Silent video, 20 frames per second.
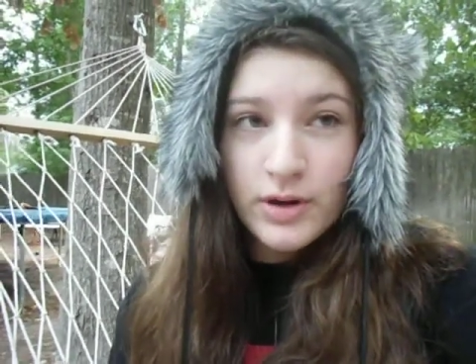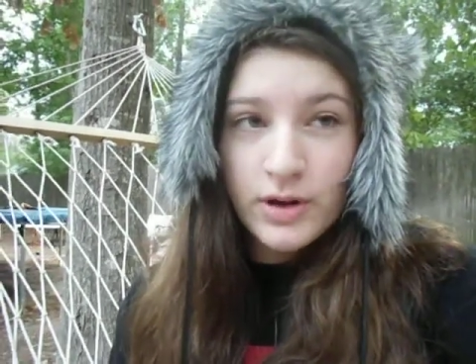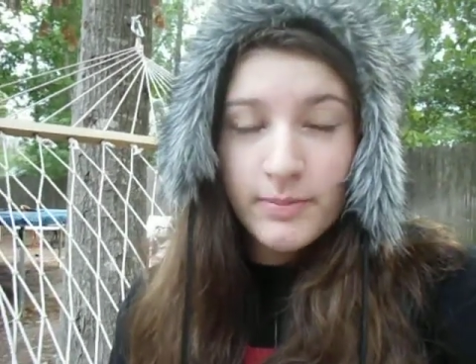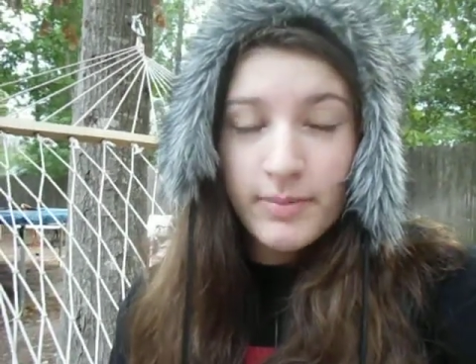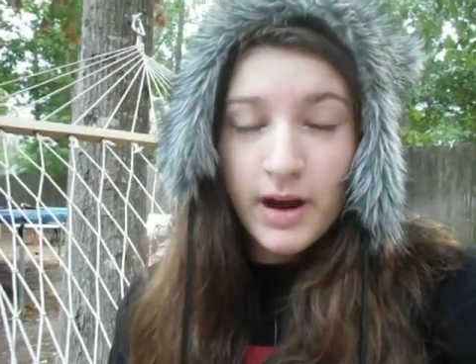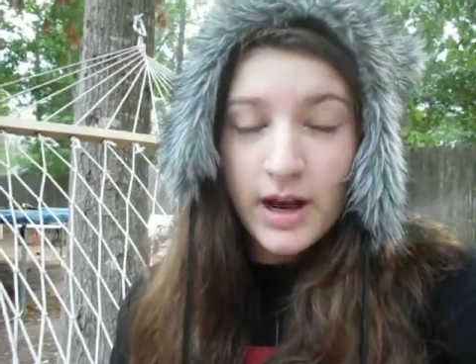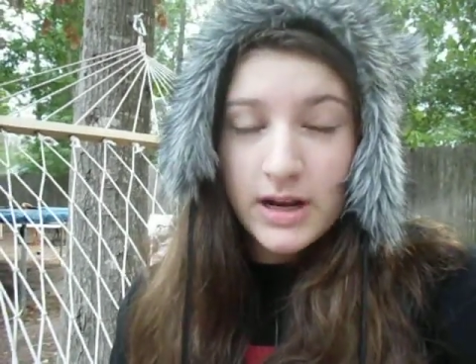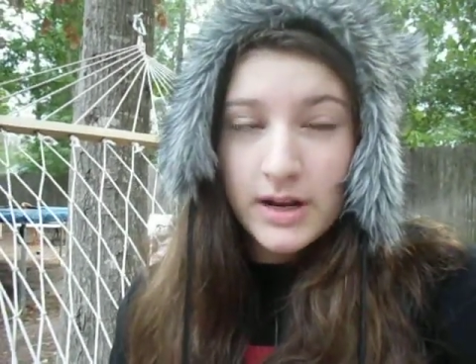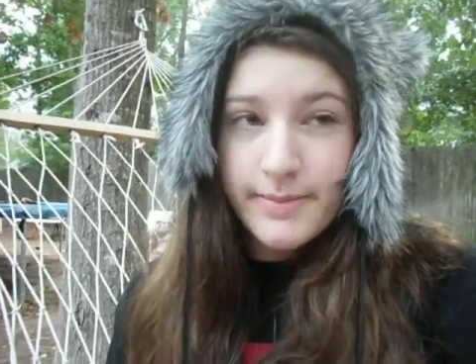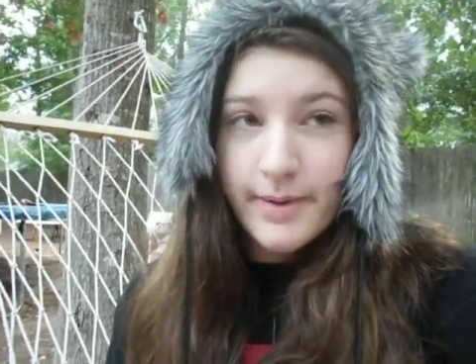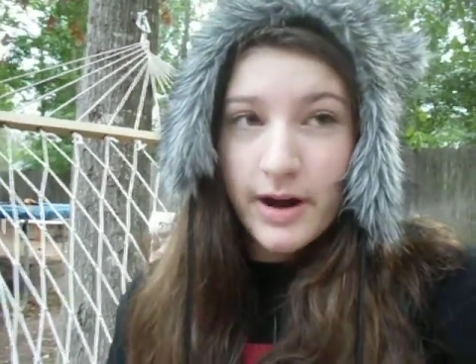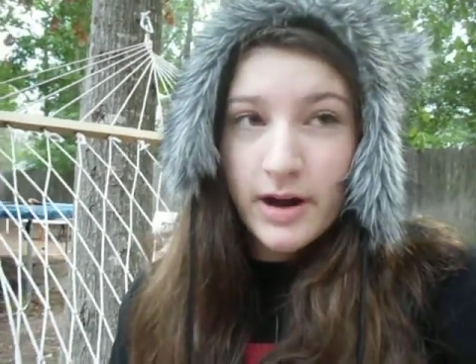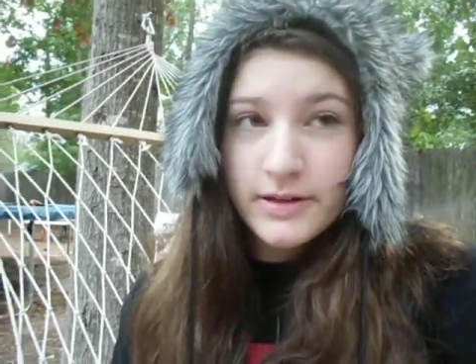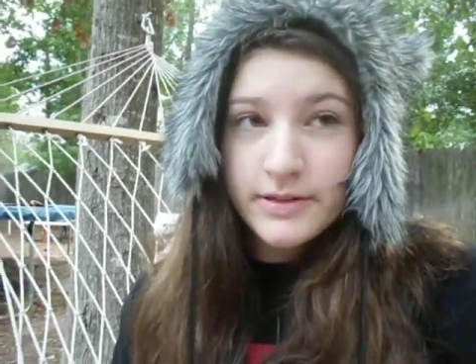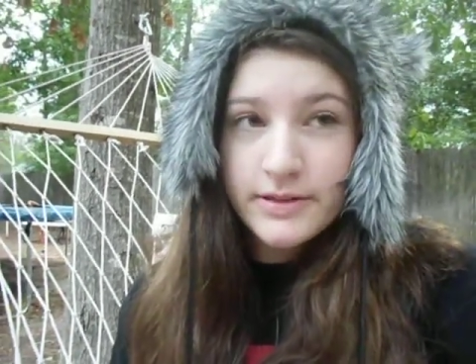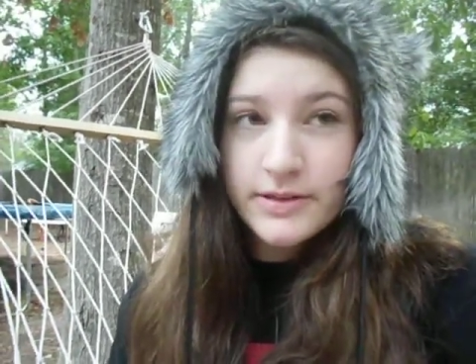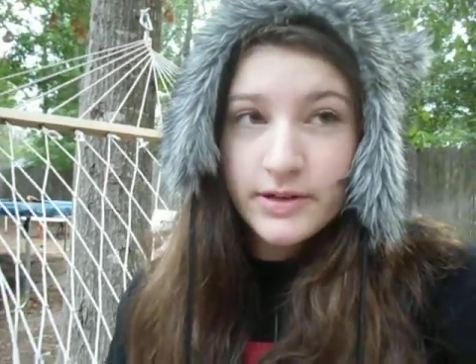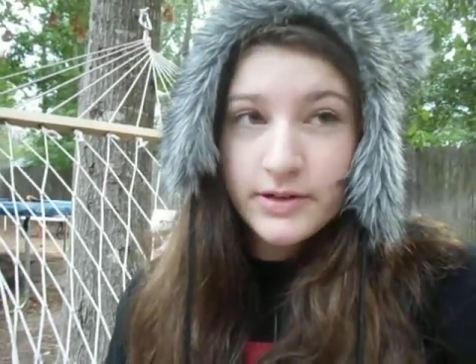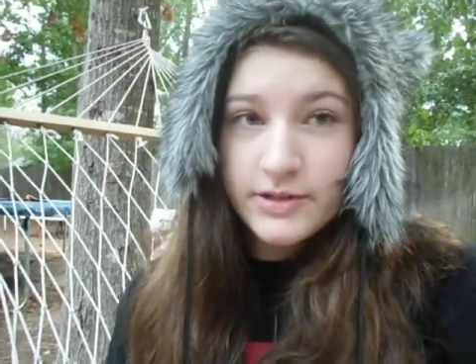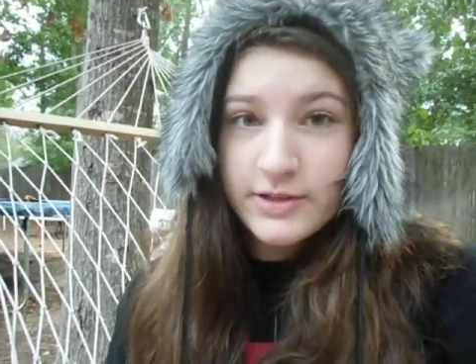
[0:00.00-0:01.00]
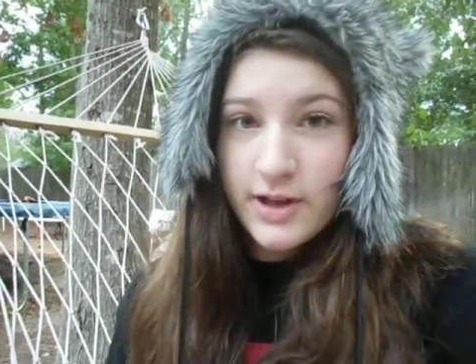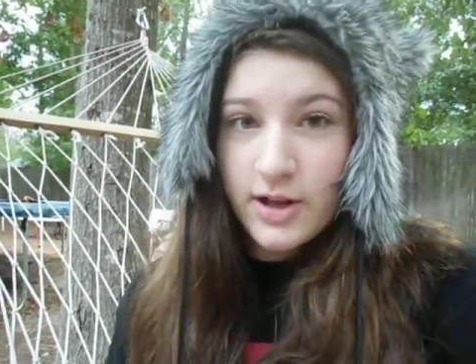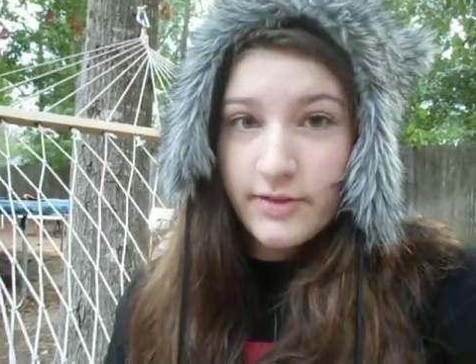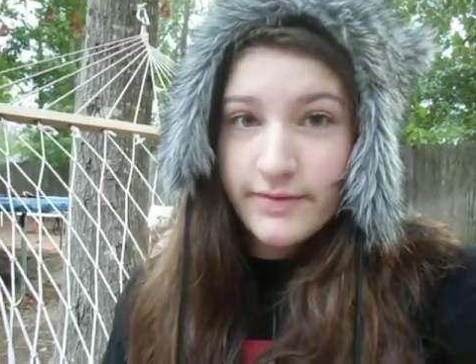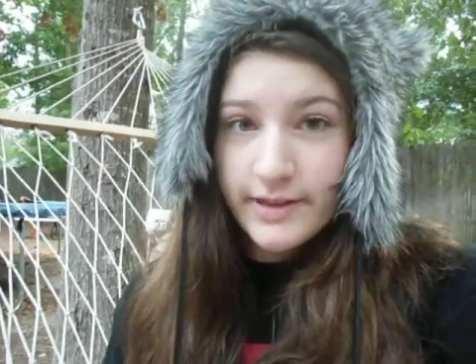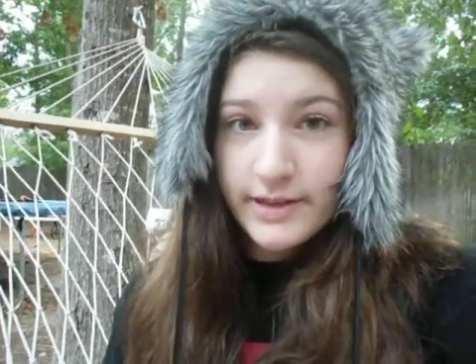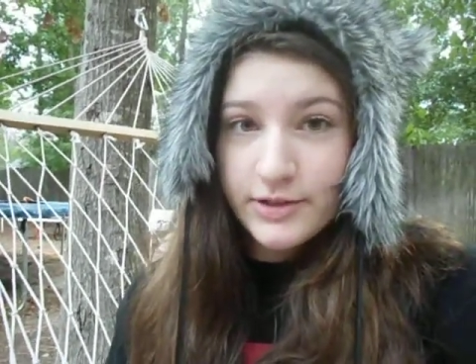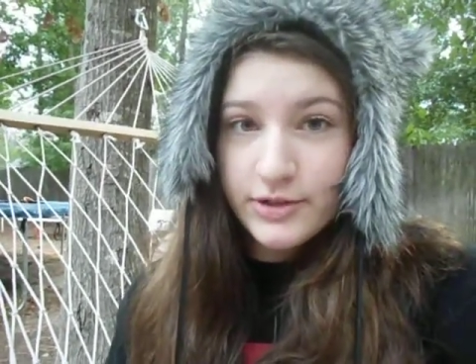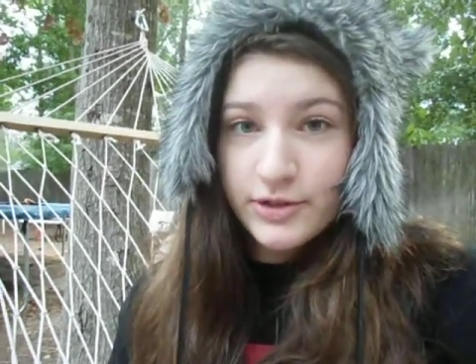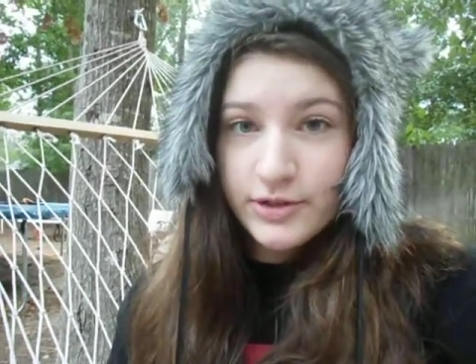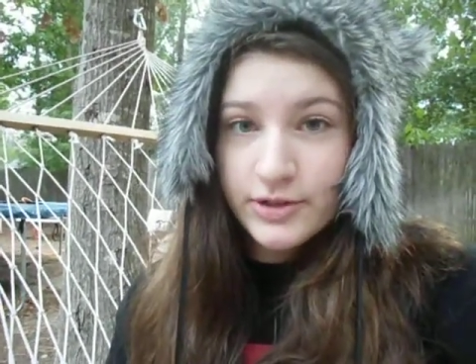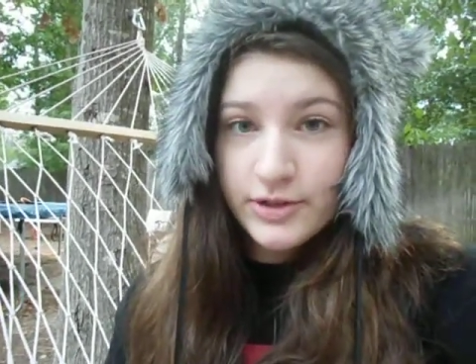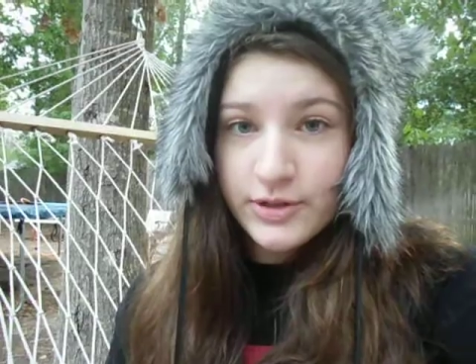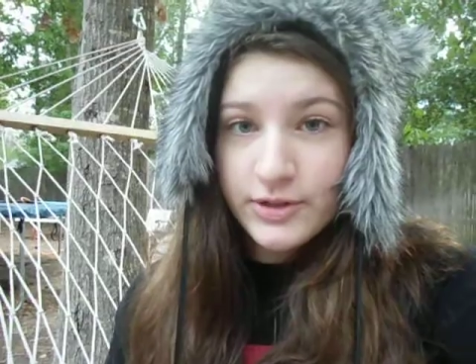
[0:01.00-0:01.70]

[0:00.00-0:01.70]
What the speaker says: body parts are salvaged